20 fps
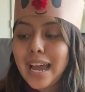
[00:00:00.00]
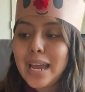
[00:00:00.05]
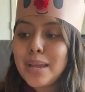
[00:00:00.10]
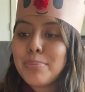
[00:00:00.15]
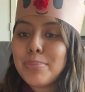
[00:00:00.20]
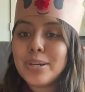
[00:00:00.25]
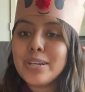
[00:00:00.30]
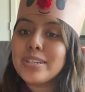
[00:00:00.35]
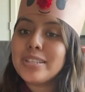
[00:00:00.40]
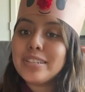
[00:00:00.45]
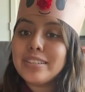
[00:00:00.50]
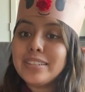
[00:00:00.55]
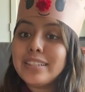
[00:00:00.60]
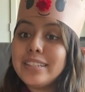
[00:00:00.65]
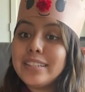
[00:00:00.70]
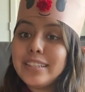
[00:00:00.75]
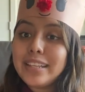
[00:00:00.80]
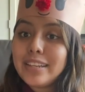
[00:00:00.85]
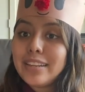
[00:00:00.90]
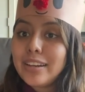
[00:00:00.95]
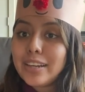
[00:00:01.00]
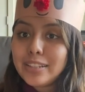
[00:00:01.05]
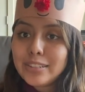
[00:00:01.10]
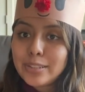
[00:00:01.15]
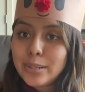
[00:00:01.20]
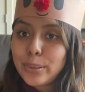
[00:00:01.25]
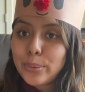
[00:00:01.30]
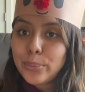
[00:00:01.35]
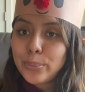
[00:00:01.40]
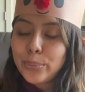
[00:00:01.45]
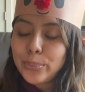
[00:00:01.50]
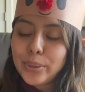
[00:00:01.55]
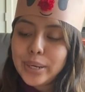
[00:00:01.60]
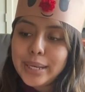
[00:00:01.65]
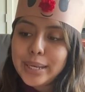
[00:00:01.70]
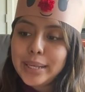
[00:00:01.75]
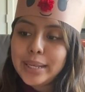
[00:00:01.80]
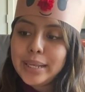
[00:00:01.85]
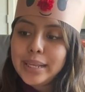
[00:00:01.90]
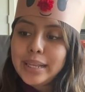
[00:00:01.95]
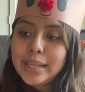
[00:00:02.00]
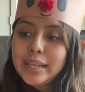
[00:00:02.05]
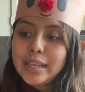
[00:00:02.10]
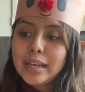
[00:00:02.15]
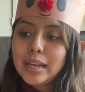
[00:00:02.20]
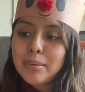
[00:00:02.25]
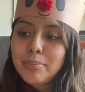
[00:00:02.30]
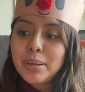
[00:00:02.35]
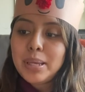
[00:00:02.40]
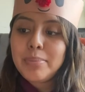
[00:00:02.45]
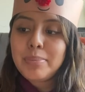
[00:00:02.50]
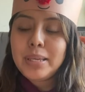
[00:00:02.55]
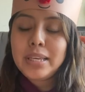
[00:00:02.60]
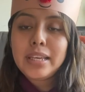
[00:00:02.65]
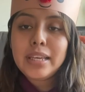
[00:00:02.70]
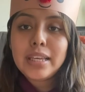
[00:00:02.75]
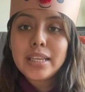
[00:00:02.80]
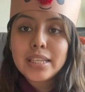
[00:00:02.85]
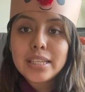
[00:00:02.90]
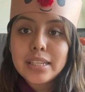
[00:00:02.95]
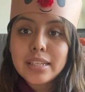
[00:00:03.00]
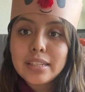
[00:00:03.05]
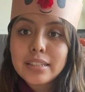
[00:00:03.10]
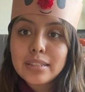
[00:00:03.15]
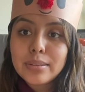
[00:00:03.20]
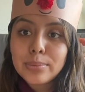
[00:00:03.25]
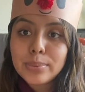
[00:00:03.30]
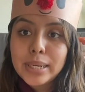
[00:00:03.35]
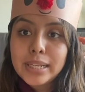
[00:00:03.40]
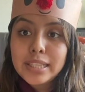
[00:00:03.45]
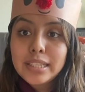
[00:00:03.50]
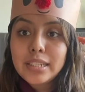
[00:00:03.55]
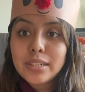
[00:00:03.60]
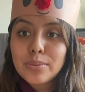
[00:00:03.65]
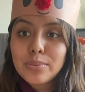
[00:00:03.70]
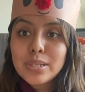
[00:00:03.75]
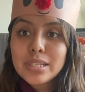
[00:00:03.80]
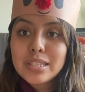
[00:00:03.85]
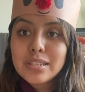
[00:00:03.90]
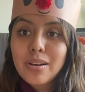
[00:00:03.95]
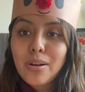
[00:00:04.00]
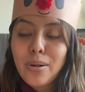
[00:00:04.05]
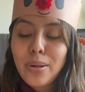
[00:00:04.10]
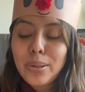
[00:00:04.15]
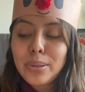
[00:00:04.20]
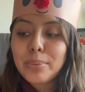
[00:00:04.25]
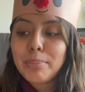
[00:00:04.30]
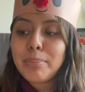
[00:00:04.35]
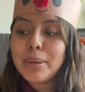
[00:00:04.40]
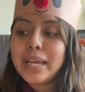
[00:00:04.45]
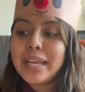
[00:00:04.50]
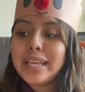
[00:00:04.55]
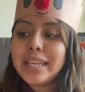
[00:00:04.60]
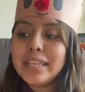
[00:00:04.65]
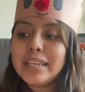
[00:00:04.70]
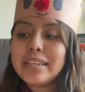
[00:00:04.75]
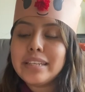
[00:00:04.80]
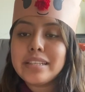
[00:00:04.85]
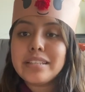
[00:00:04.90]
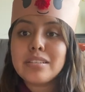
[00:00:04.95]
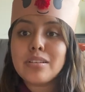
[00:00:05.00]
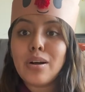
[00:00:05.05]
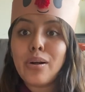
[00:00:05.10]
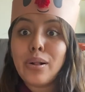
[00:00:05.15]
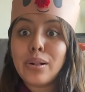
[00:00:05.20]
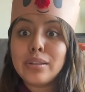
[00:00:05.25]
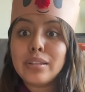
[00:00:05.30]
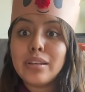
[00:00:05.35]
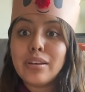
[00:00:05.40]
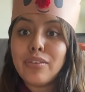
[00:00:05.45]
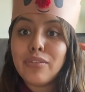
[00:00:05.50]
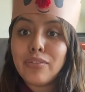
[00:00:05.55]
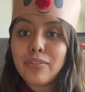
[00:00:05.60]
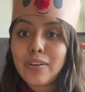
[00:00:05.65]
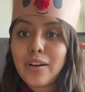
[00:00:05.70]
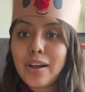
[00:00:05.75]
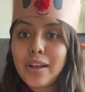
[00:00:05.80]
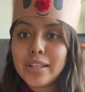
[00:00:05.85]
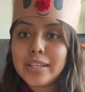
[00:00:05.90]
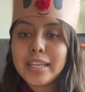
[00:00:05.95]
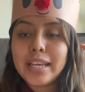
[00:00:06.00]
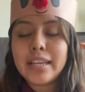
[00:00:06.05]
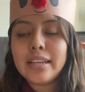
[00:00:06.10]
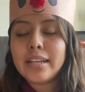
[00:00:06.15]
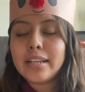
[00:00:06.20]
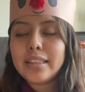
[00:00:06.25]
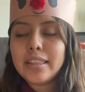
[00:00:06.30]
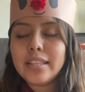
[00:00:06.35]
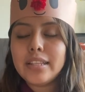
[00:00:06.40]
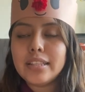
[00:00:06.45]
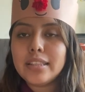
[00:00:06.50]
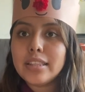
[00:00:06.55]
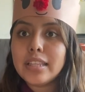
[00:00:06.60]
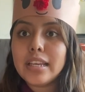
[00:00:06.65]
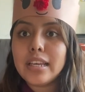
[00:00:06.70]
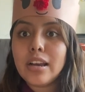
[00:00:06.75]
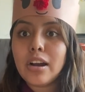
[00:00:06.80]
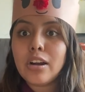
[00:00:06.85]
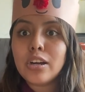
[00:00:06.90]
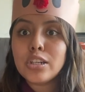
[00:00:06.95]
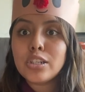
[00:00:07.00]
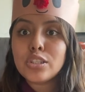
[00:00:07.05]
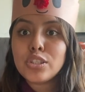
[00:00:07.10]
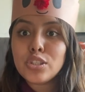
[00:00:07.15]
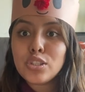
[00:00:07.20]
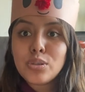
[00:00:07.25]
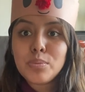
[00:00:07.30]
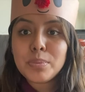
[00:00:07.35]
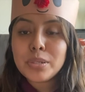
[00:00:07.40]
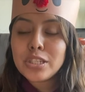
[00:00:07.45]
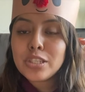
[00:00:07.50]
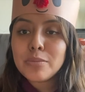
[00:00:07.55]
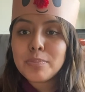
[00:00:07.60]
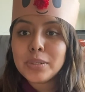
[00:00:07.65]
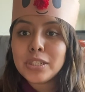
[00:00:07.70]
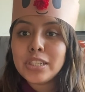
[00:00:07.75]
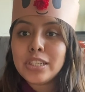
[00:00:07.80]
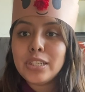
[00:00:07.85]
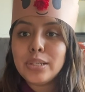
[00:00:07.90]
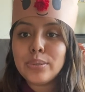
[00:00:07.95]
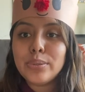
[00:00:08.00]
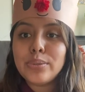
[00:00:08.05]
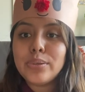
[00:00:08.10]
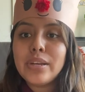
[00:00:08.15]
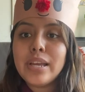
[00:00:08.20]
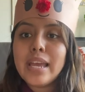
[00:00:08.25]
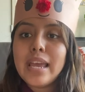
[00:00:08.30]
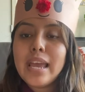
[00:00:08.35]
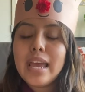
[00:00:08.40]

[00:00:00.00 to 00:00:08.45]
I personally did not know what a baby reindeer was called, but it is called a fawn, and I think they are super, super cute.